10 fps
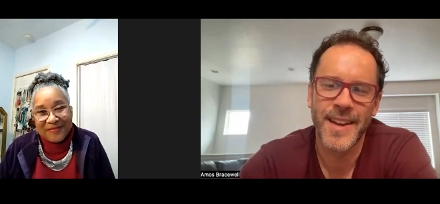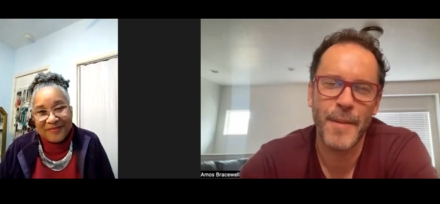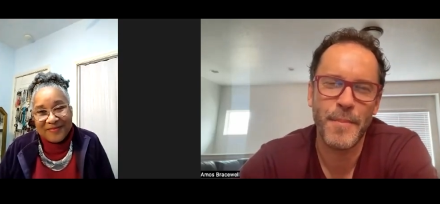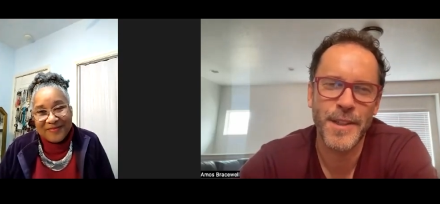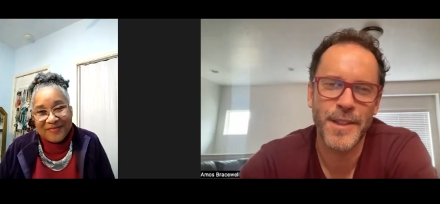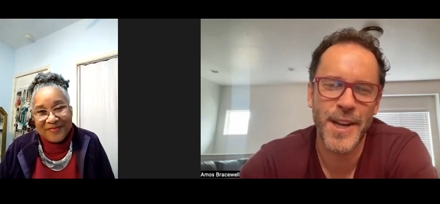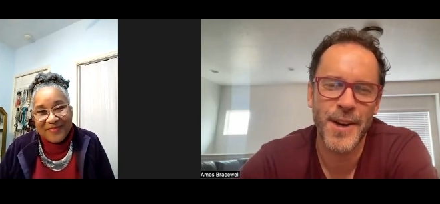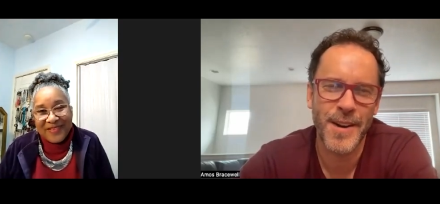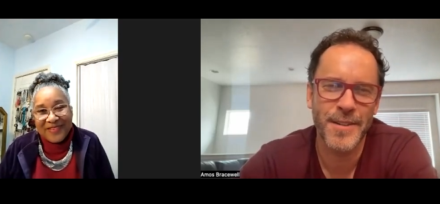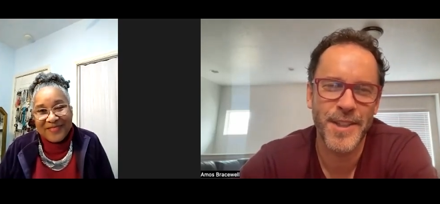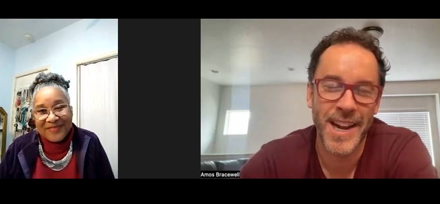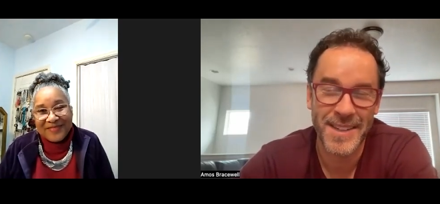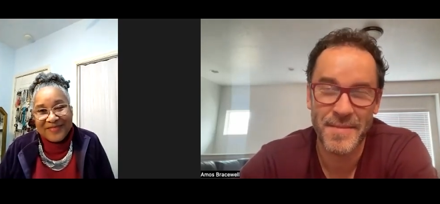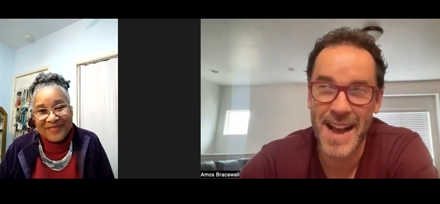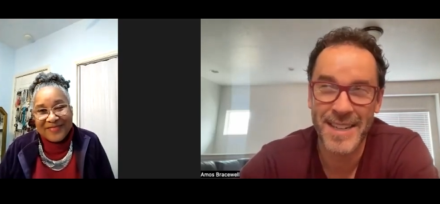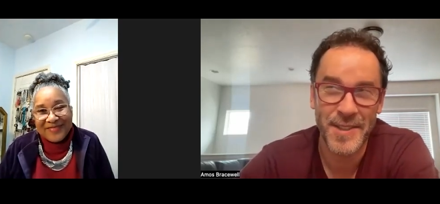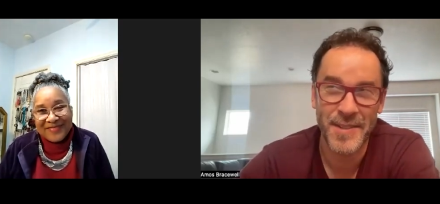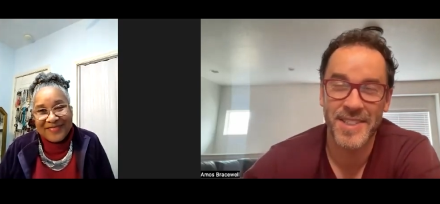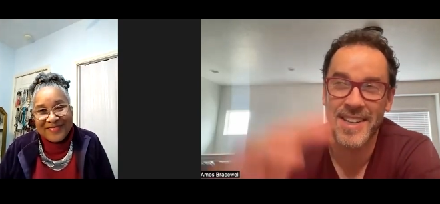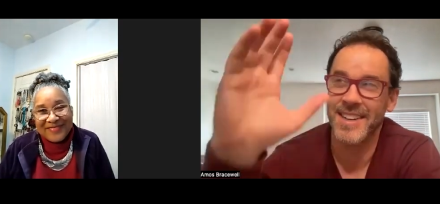Speaker 1: I appreciate your energy. I can imagine
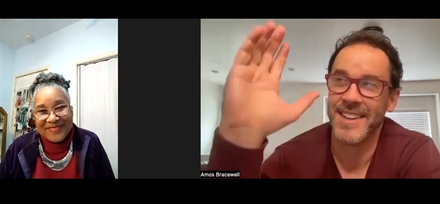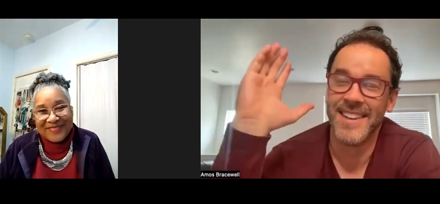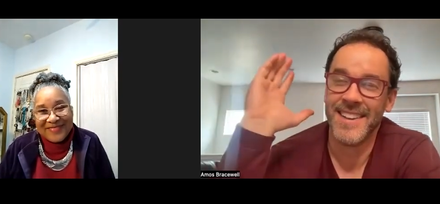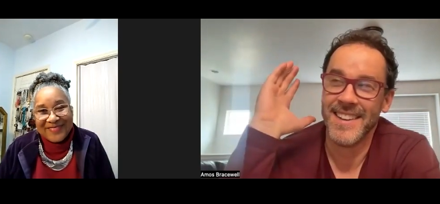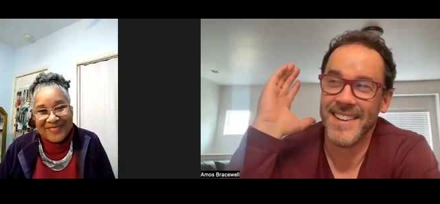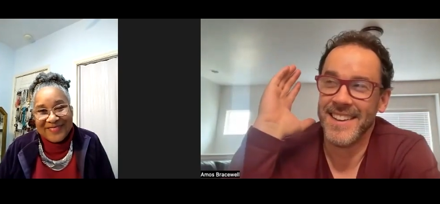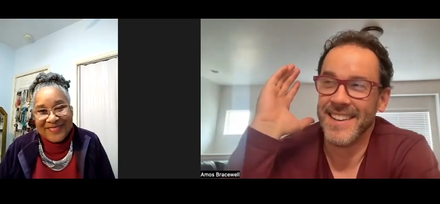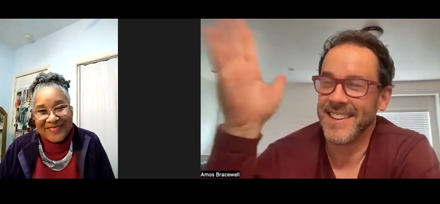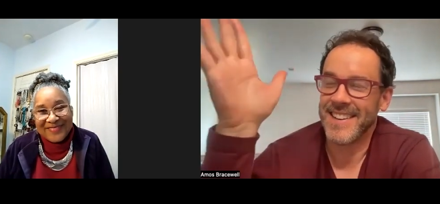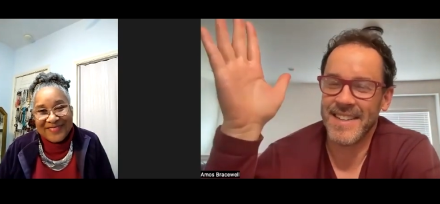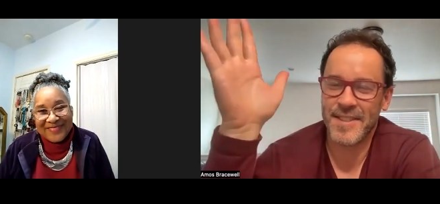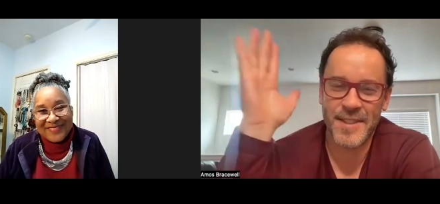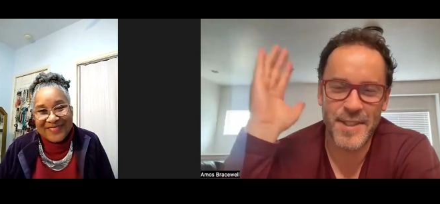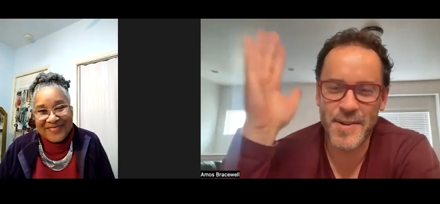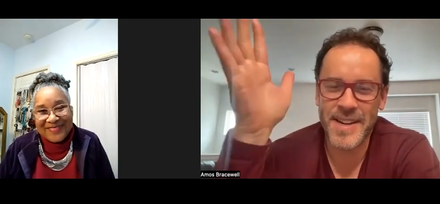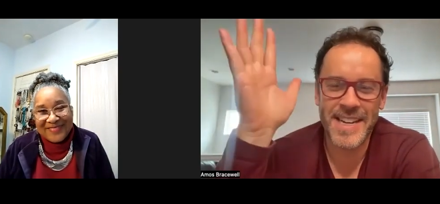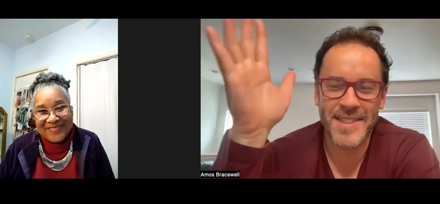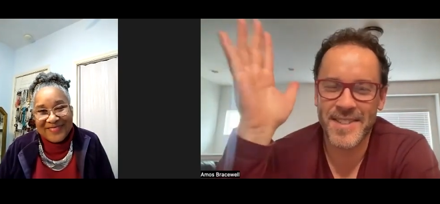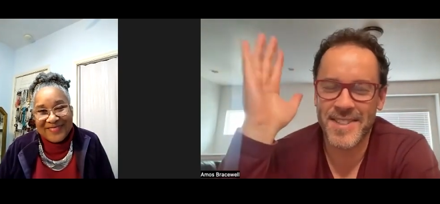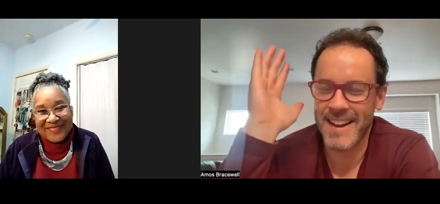you as a a
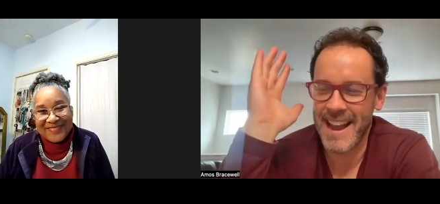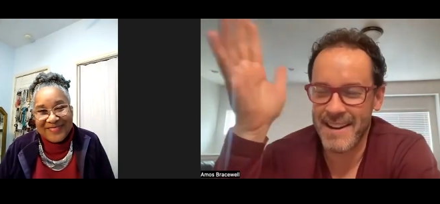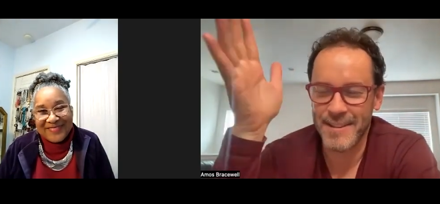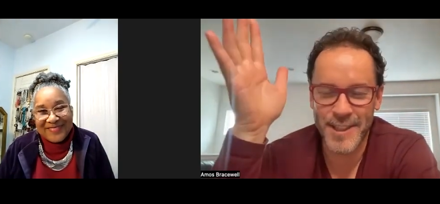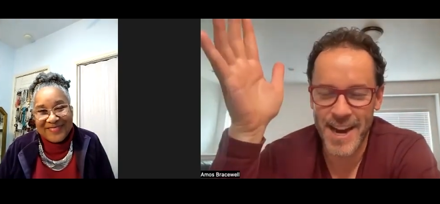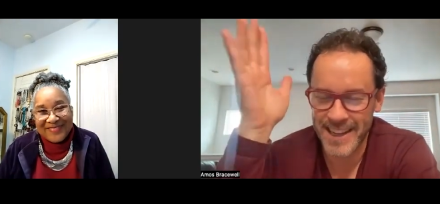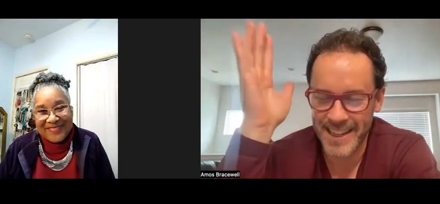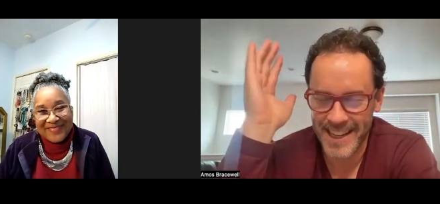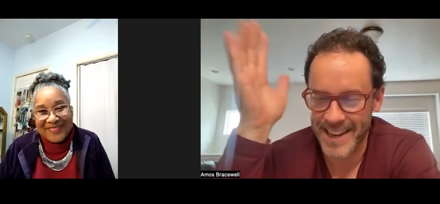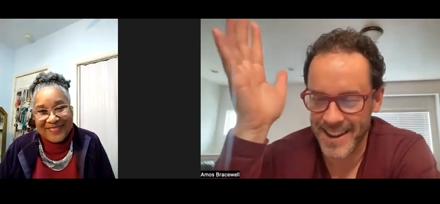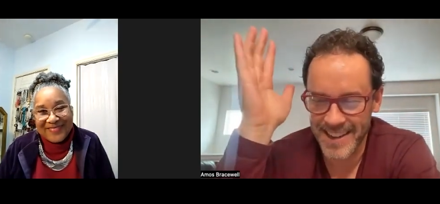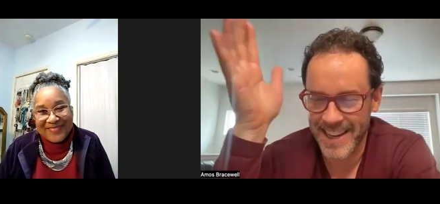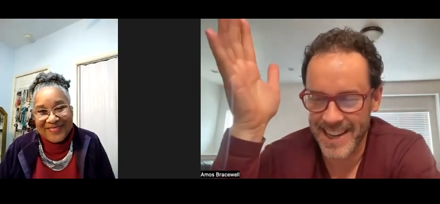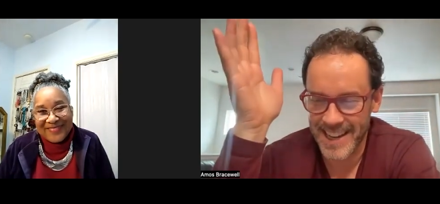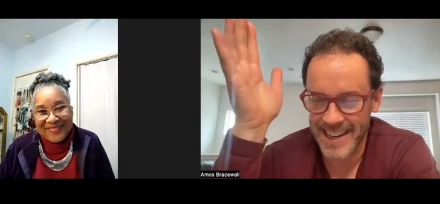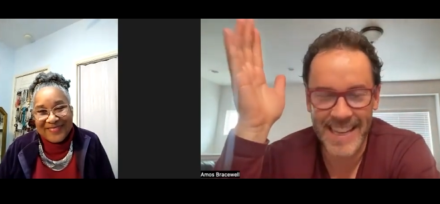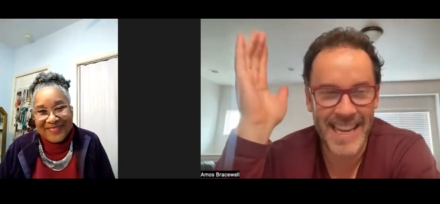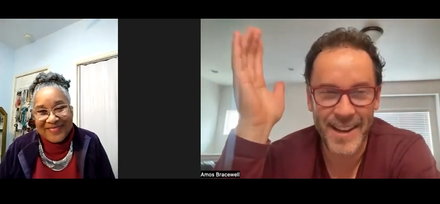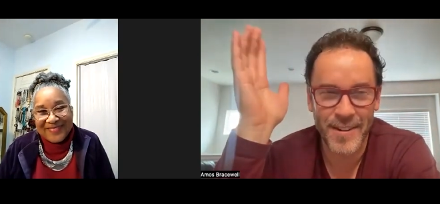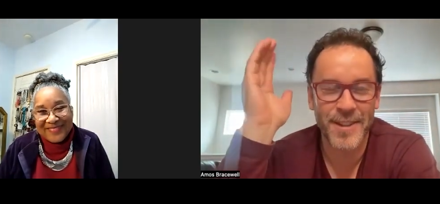studious, energetic young kid,
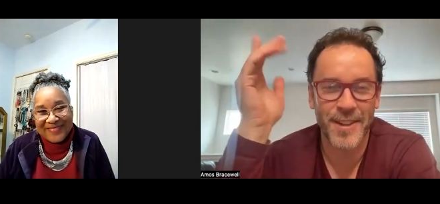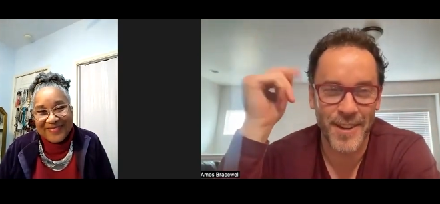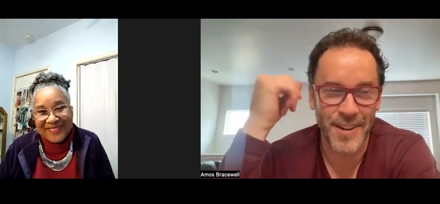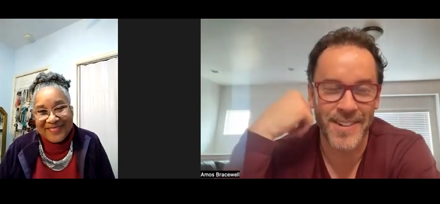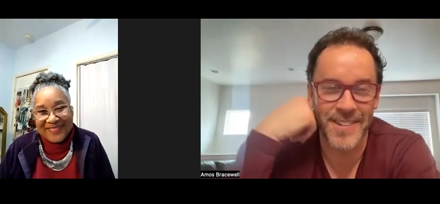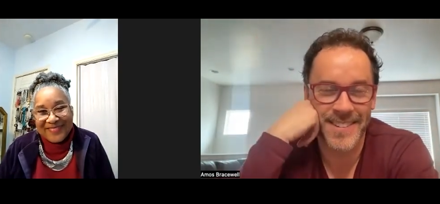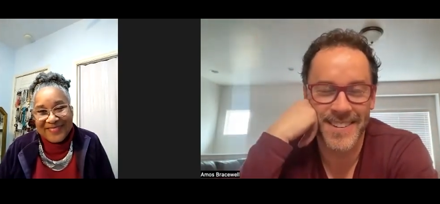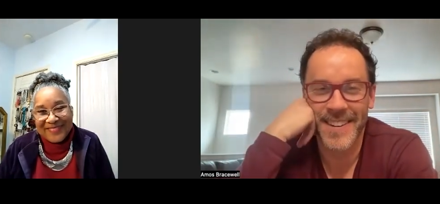eager to learn.